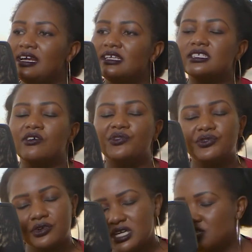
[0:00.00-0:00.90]
is a
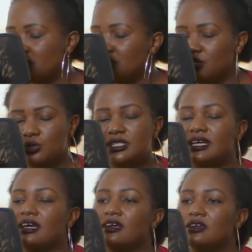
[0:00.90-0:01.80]
fresh new
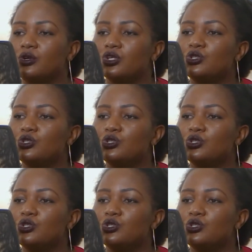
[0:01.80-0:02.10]
day. Your